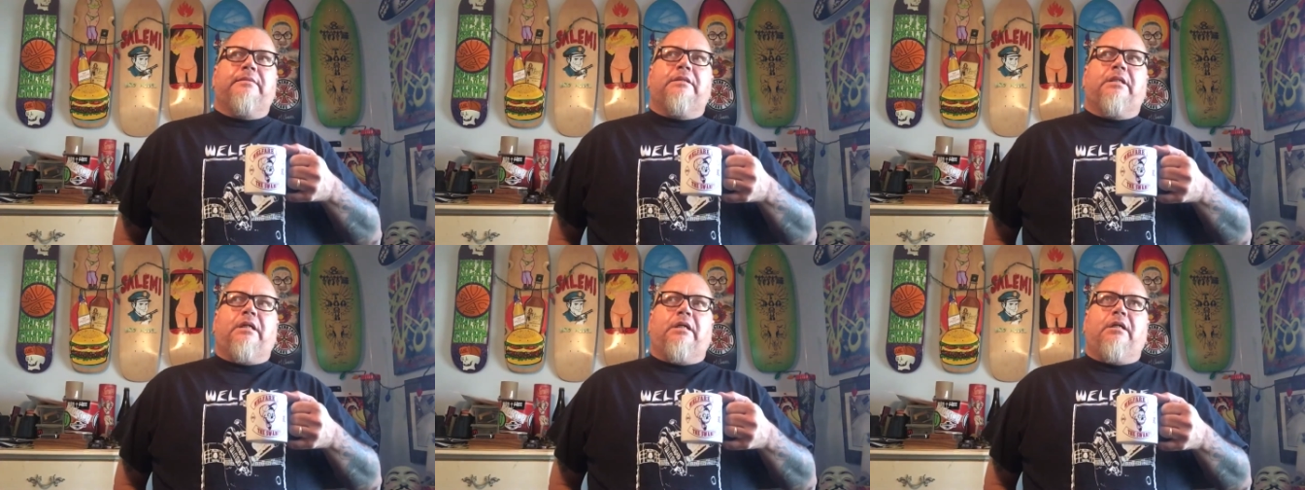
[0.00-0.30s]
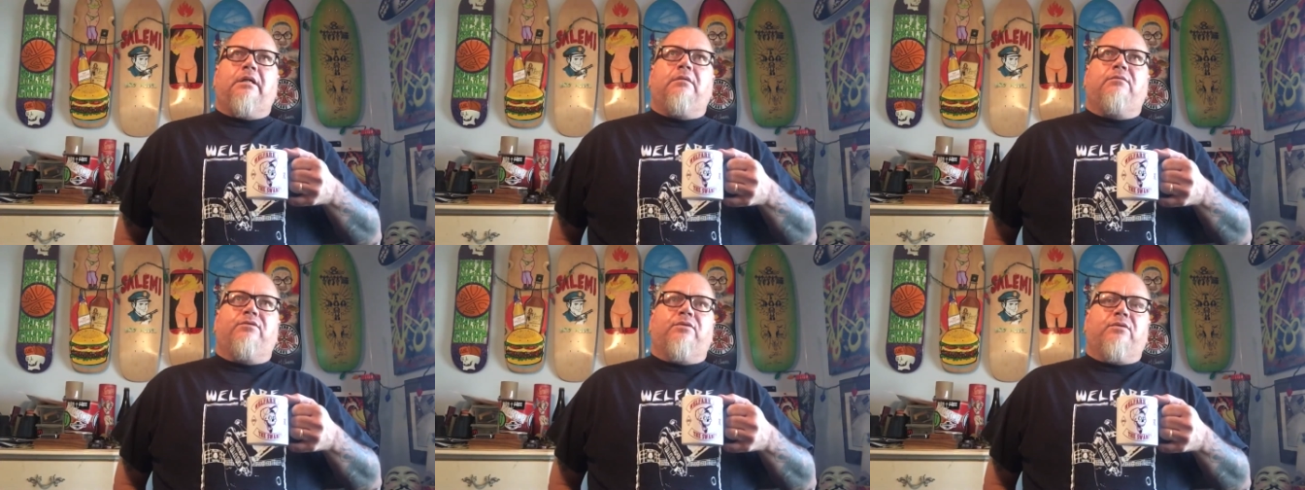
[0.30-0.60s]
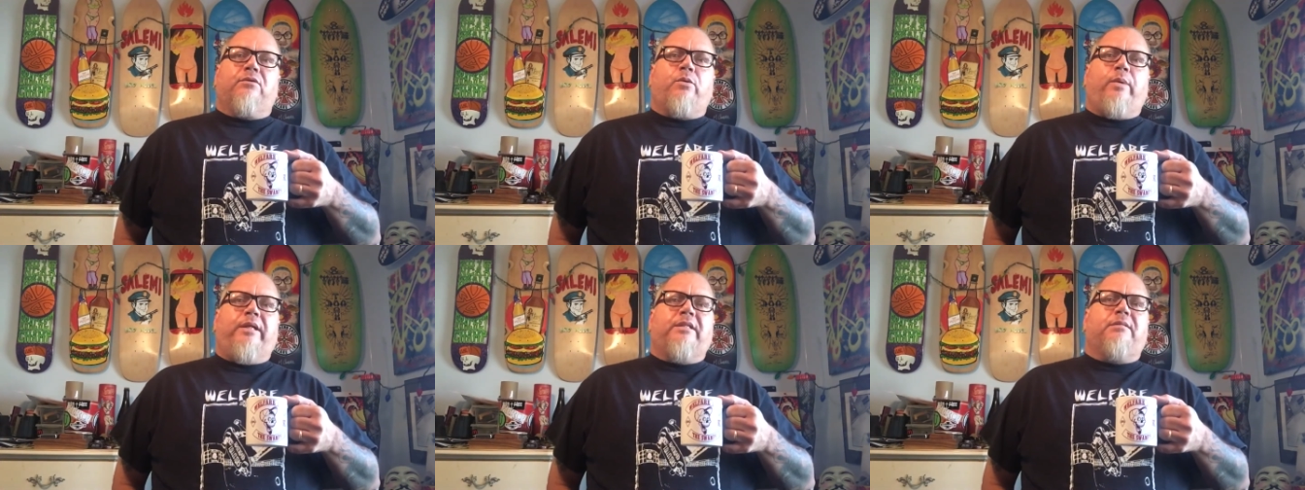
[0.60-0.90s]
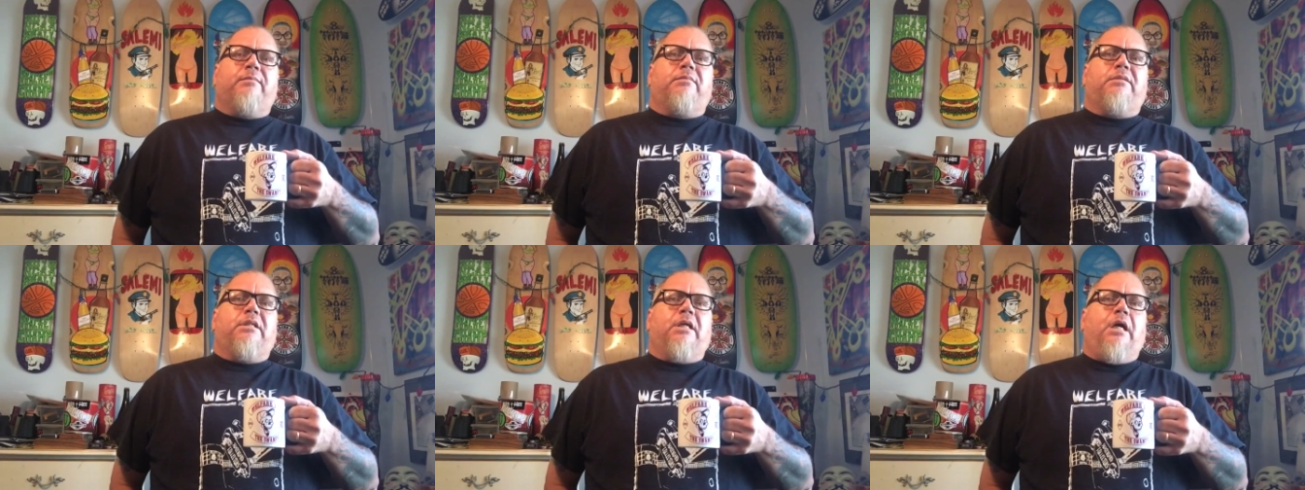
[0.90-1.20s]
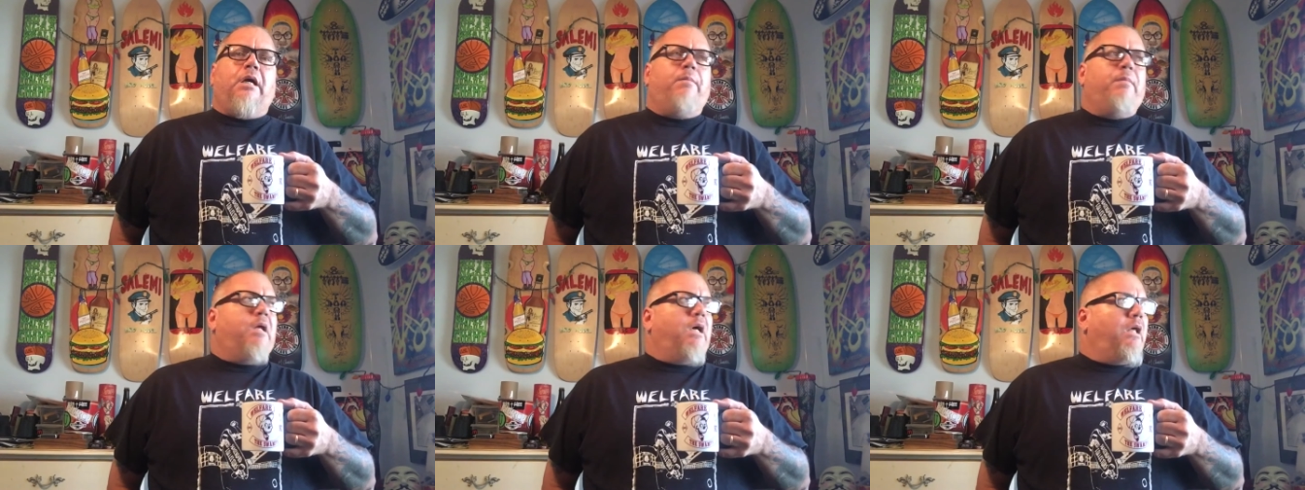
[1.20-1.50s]
uh, for quite some
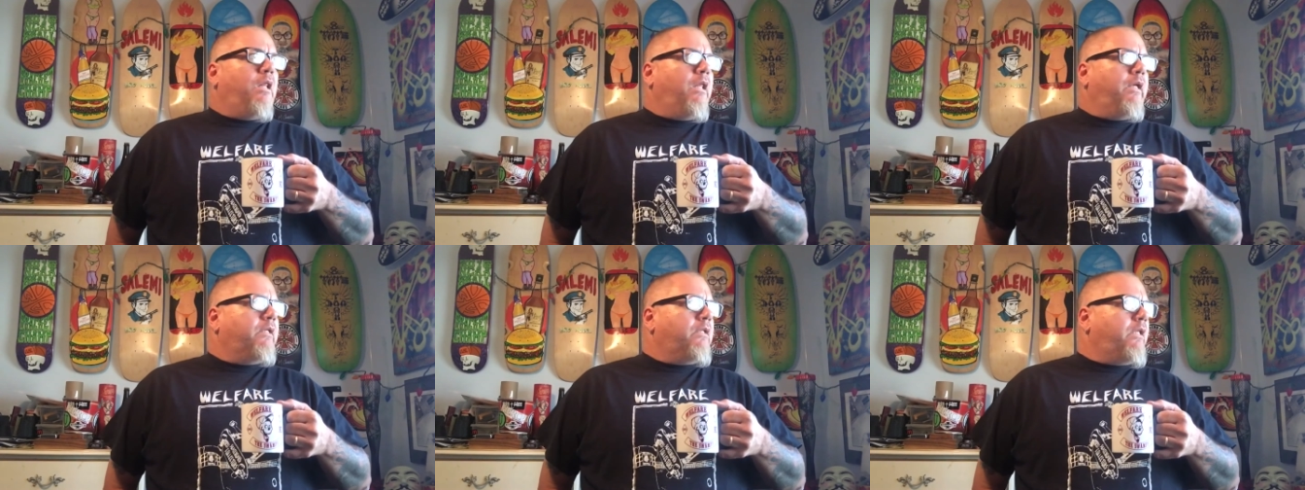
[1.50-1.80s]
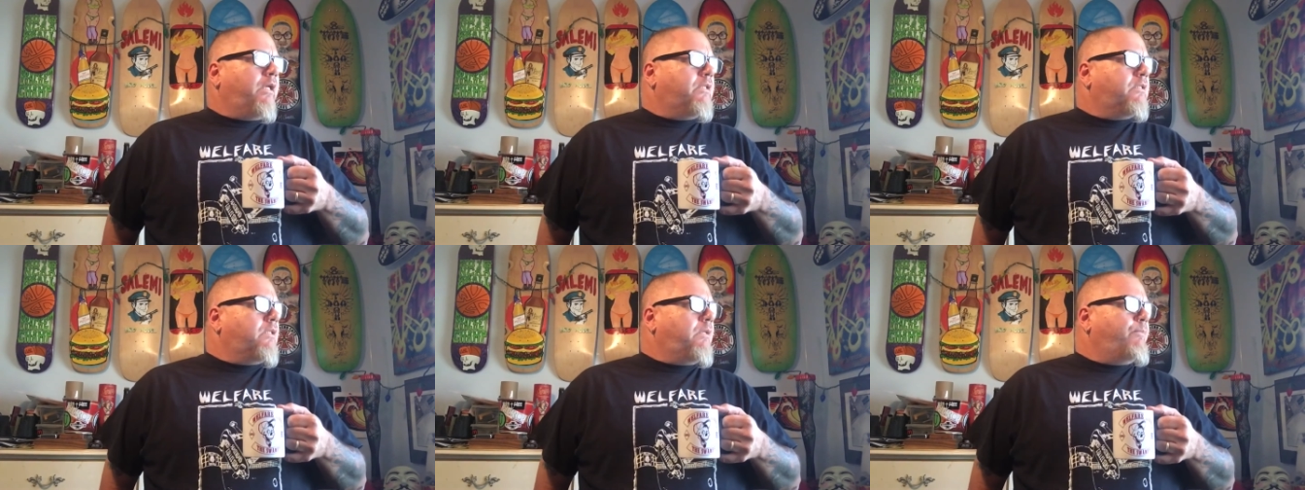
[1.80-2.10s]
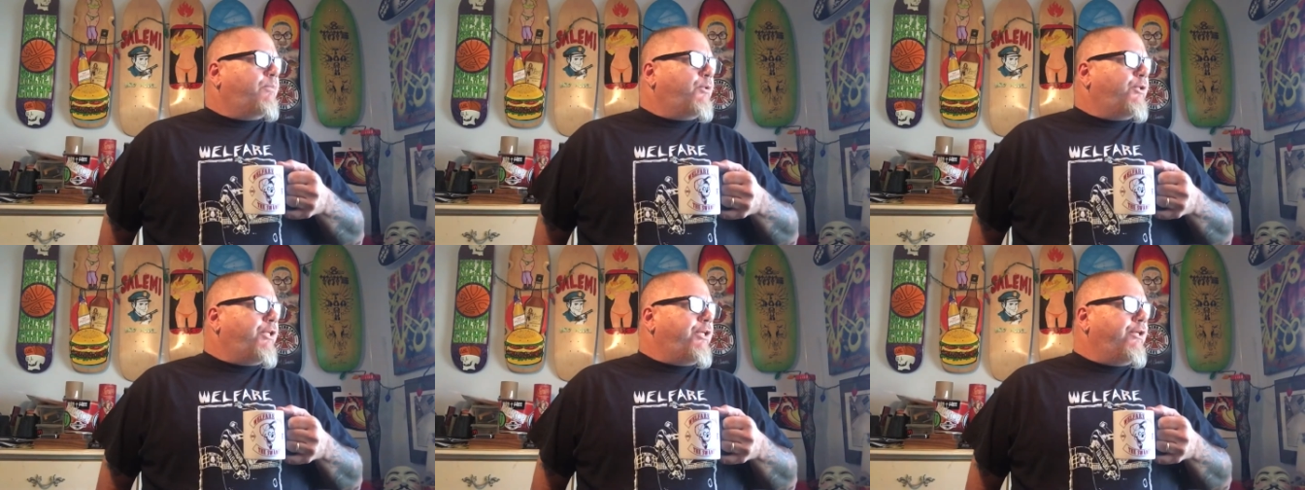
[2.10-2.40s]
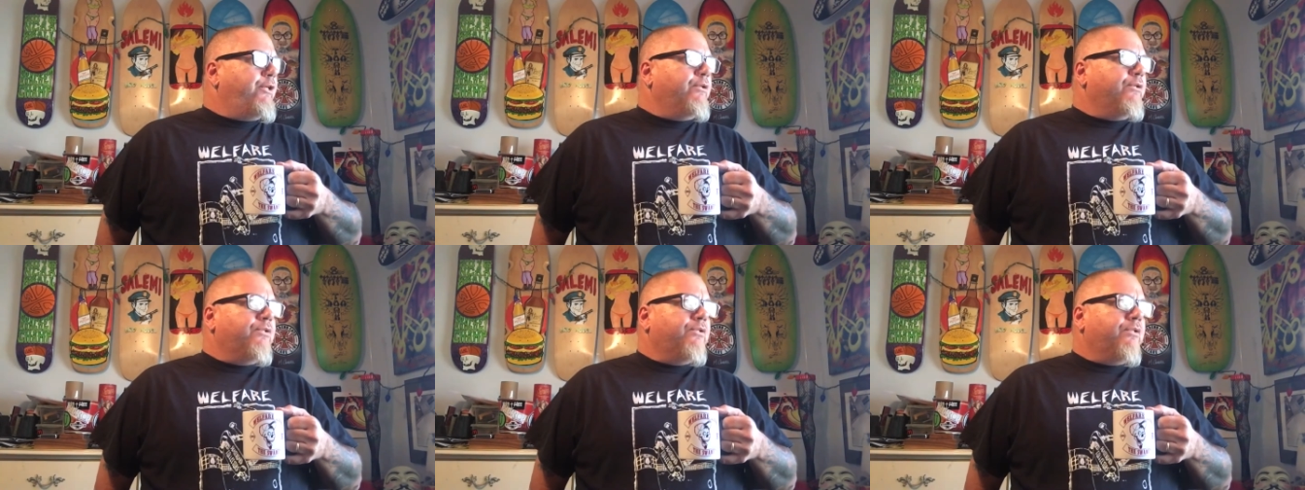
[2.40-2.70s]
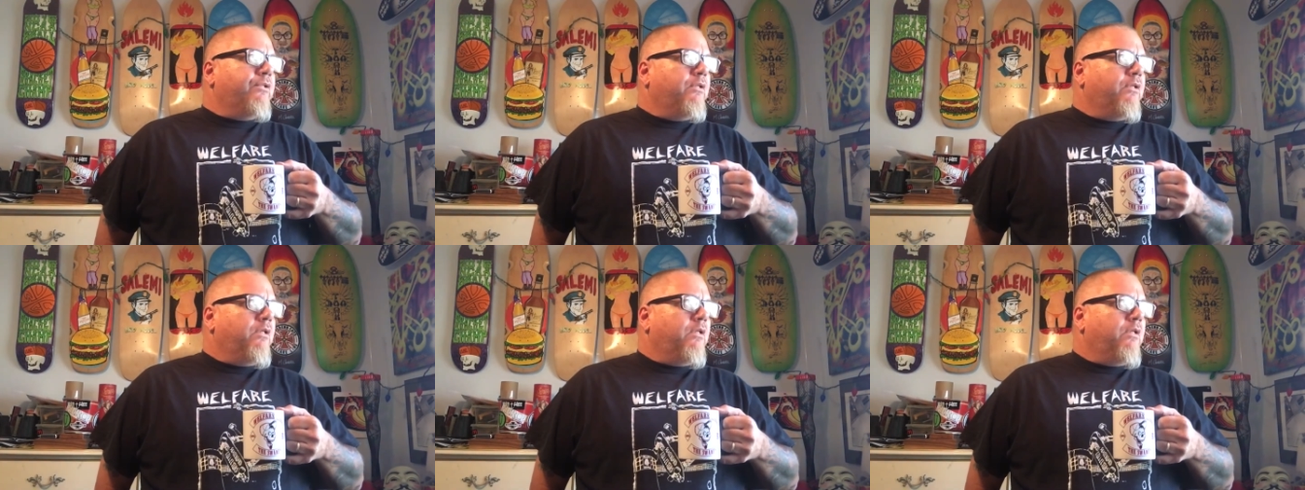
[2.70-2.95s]
time now, like the last couple of years.